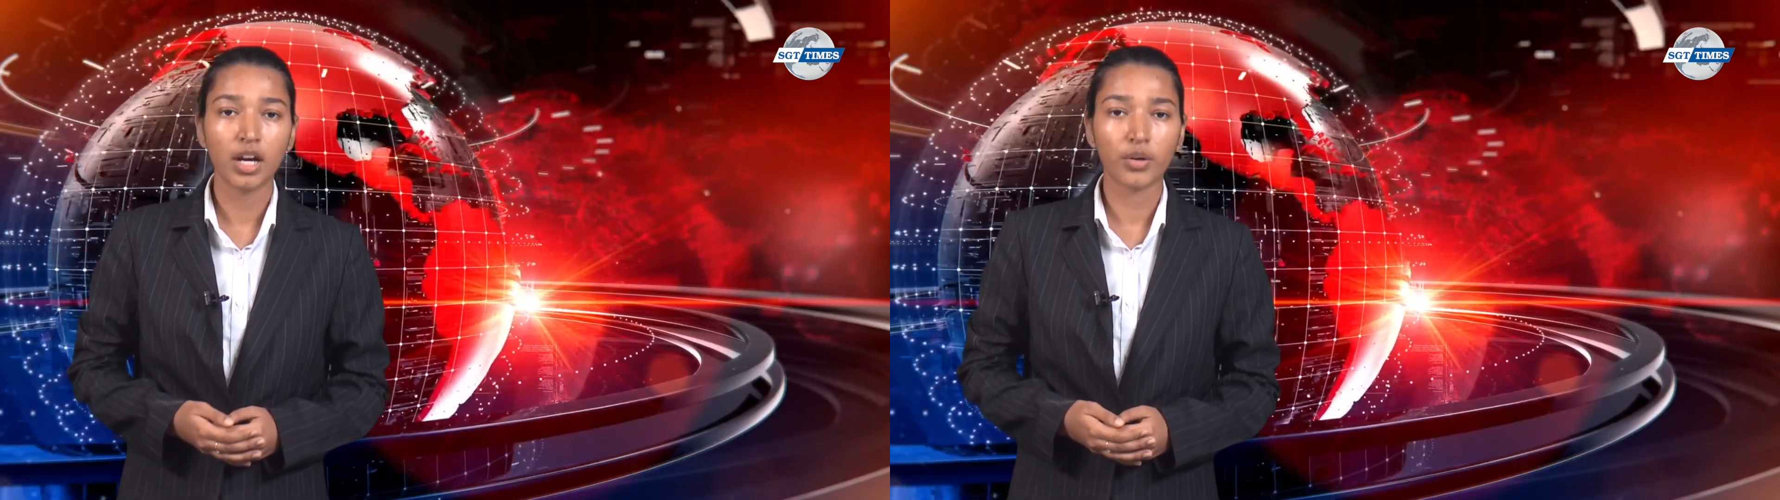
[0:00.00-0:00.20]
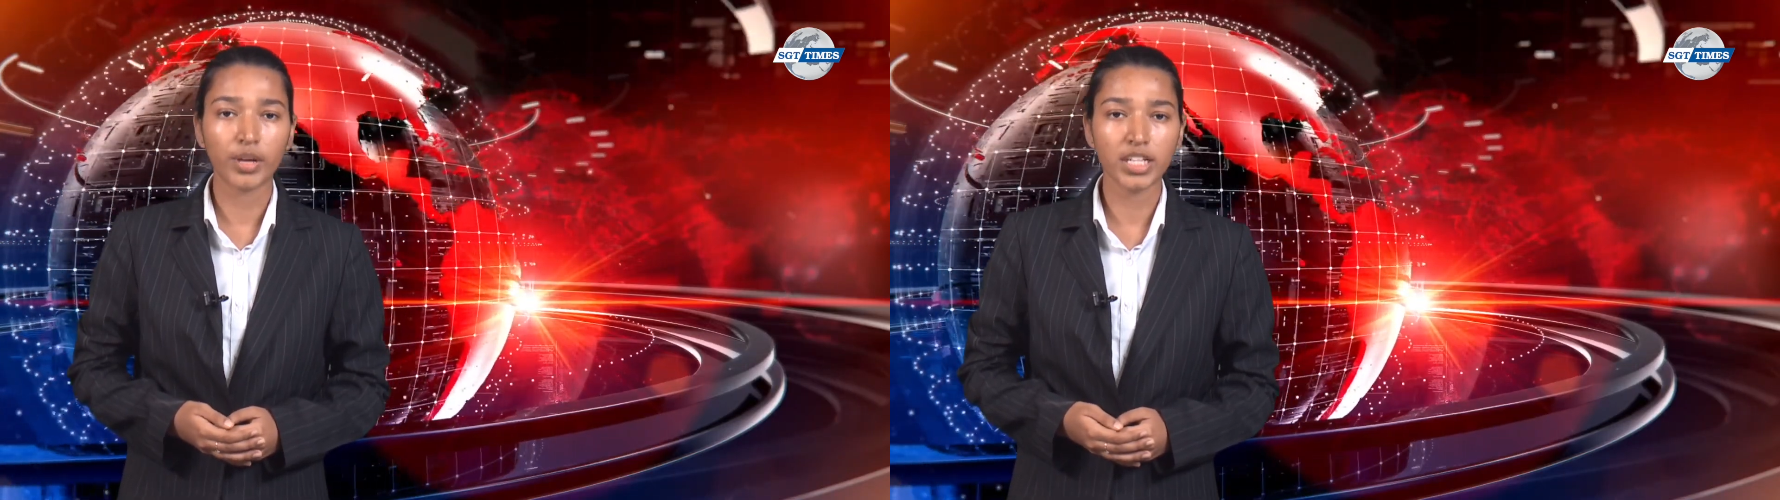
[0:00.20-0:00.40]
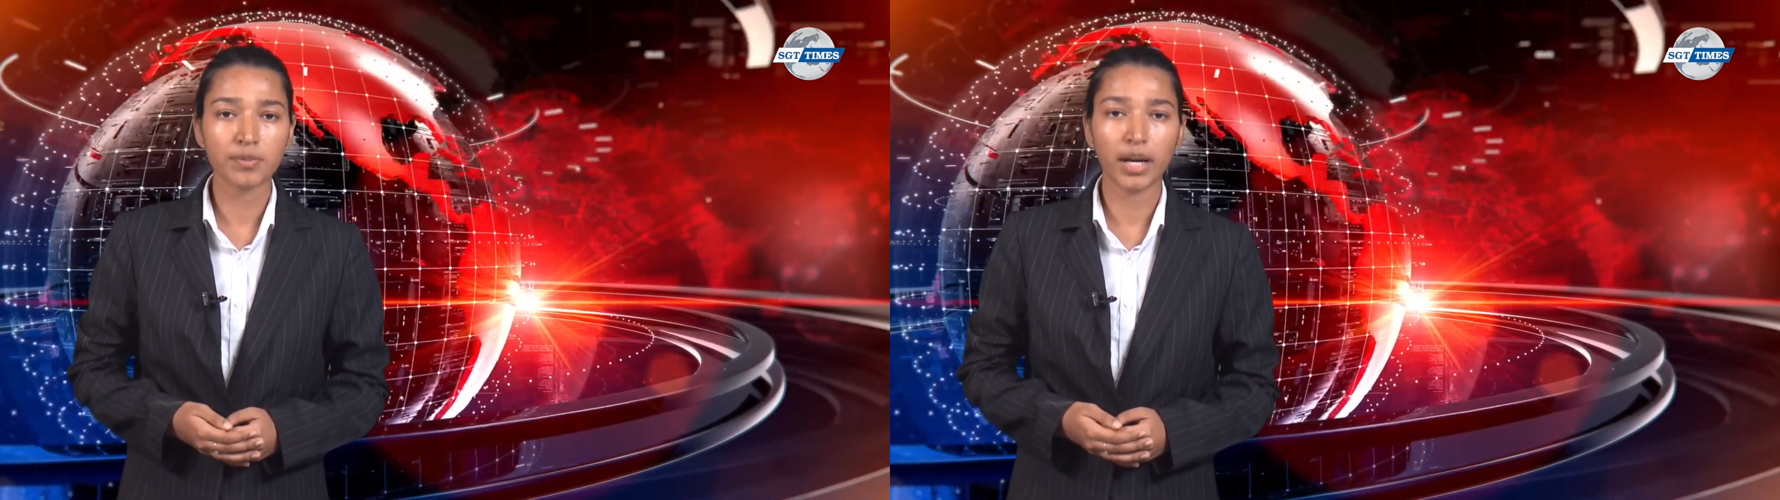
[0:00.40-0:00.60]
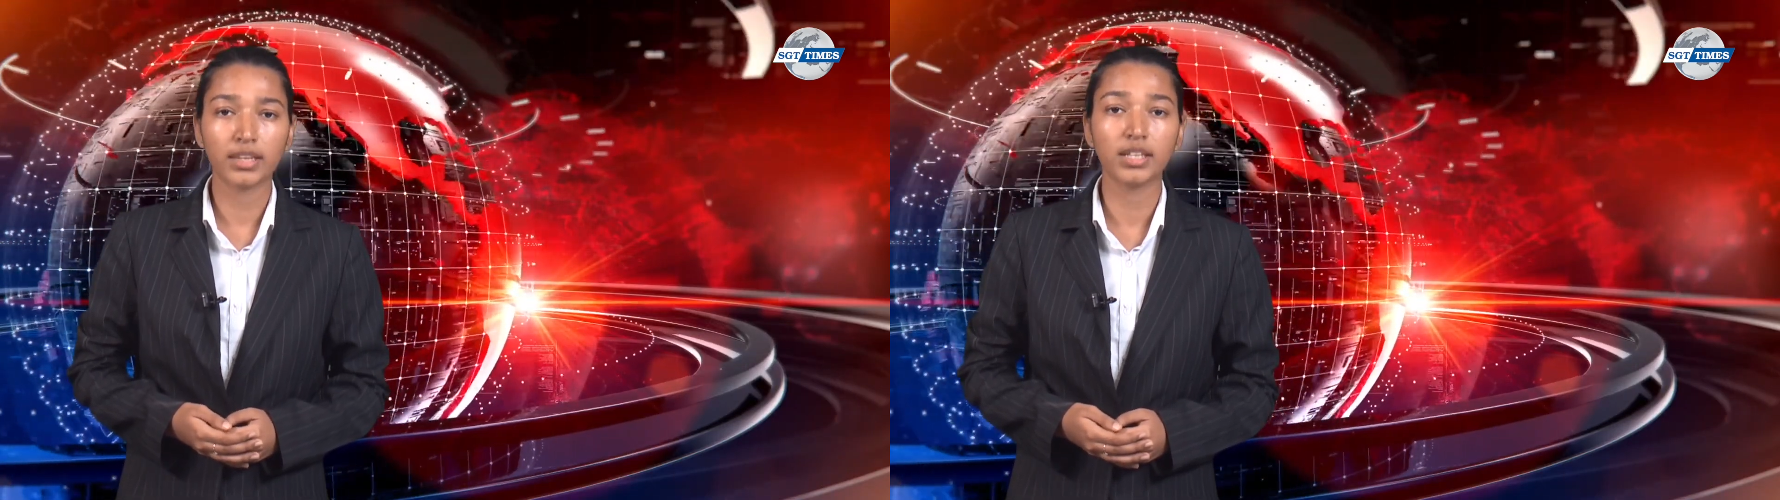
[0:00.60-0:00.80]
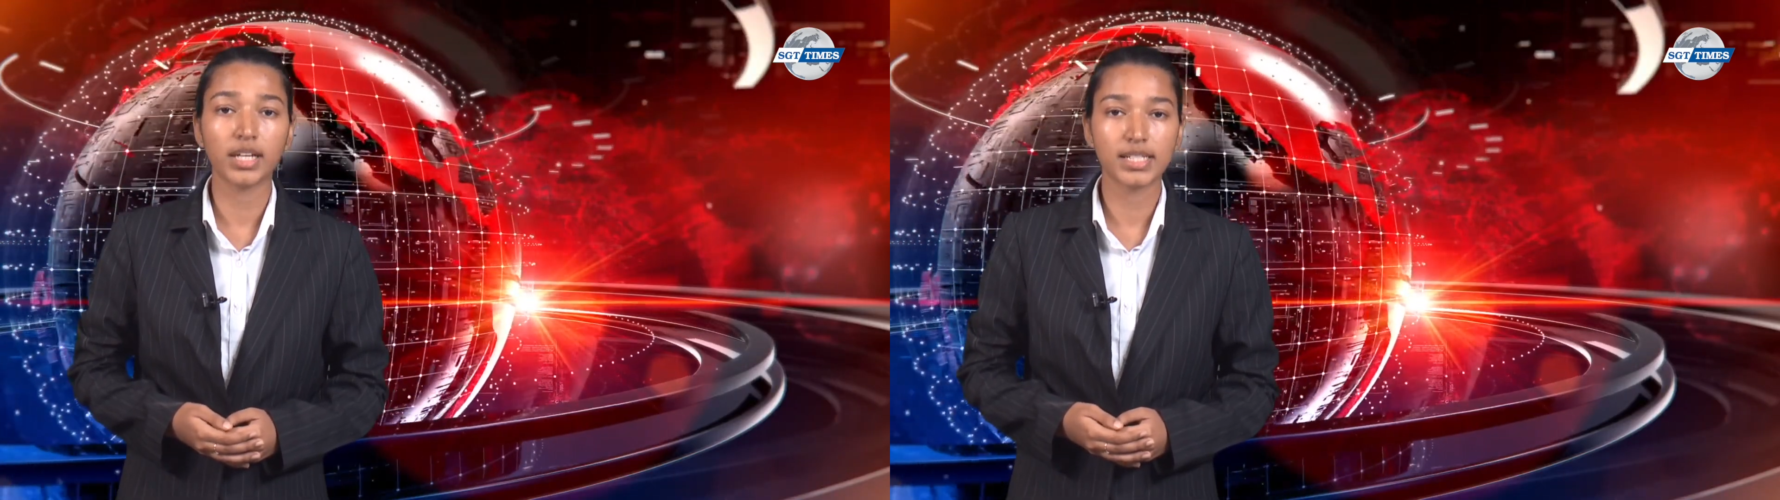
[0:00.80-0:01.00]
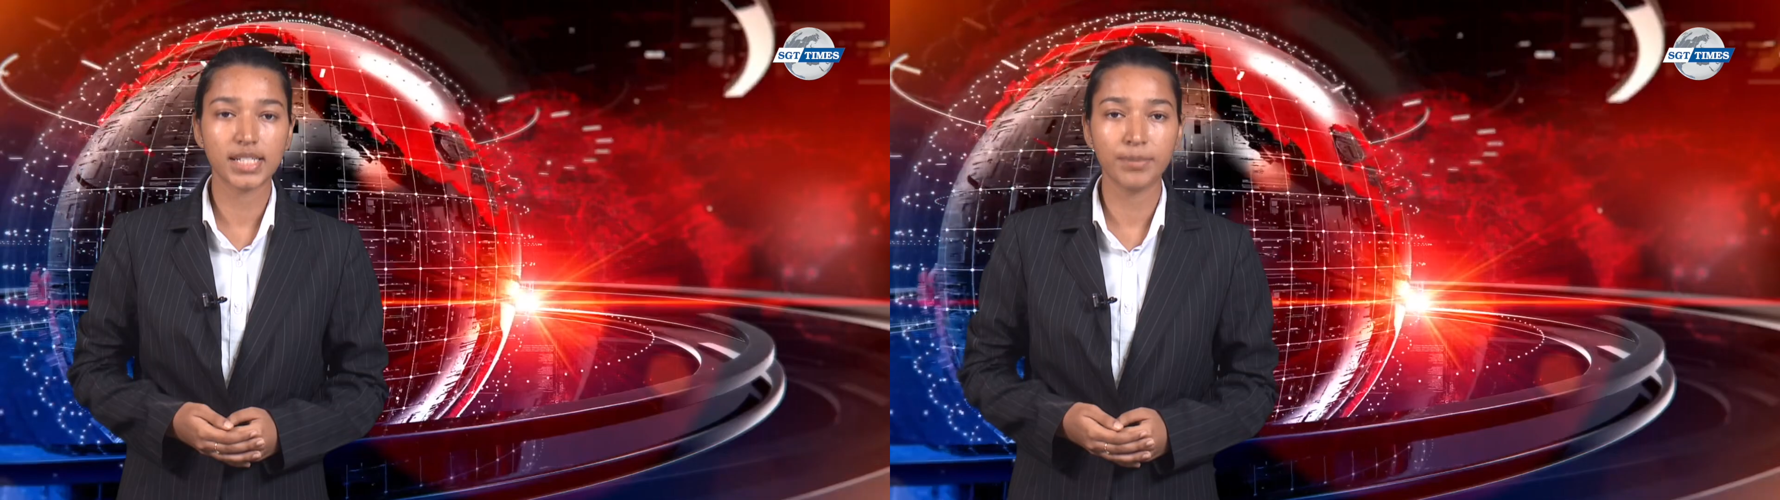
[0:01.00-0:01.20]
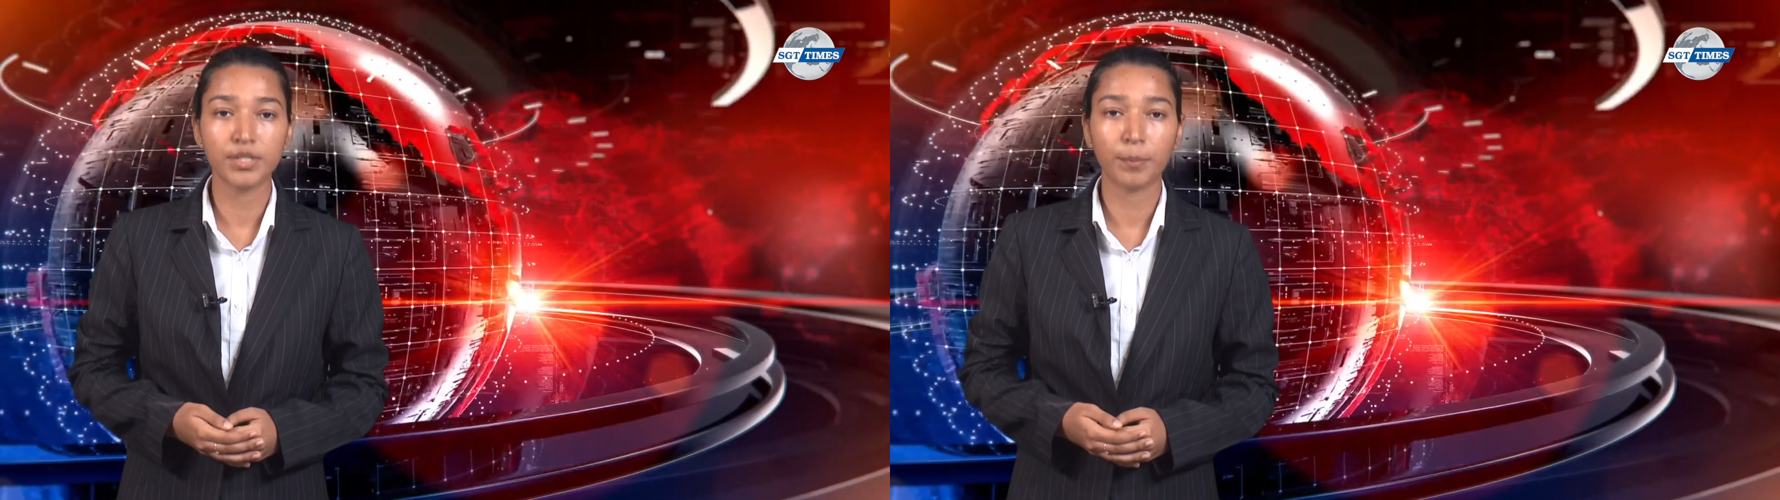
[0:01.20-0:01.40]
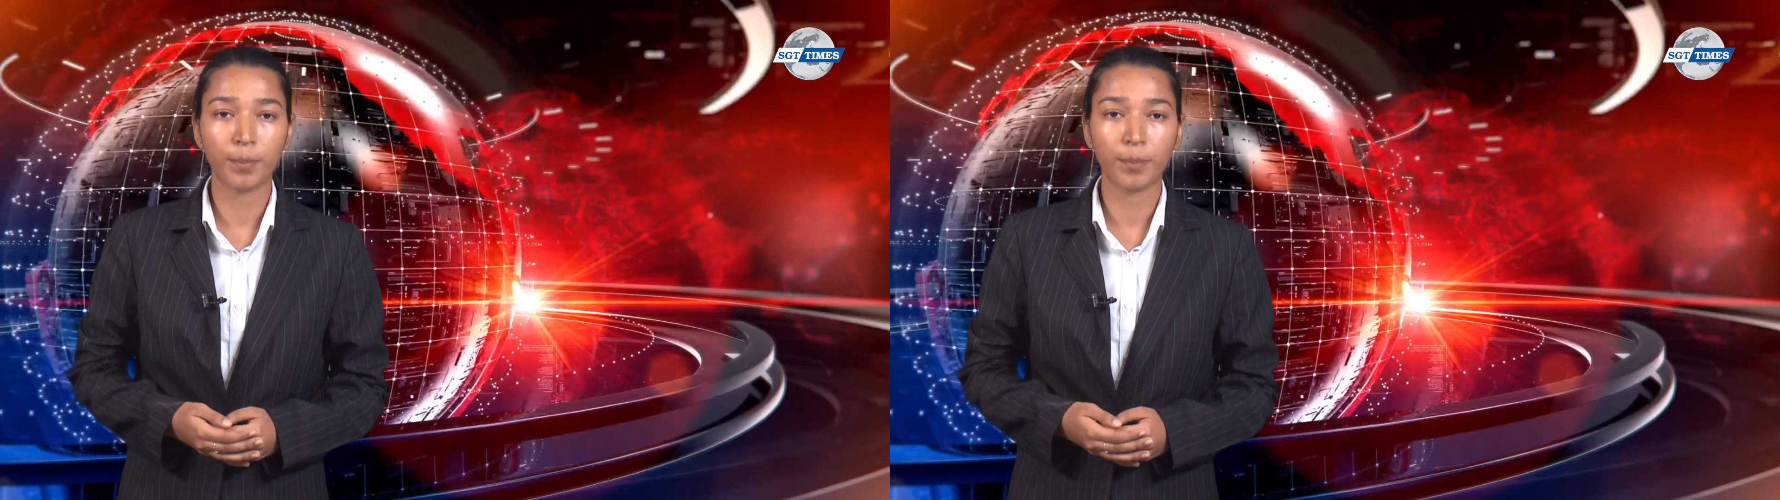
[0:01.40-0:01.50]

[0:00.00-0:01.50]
graced by the esteemed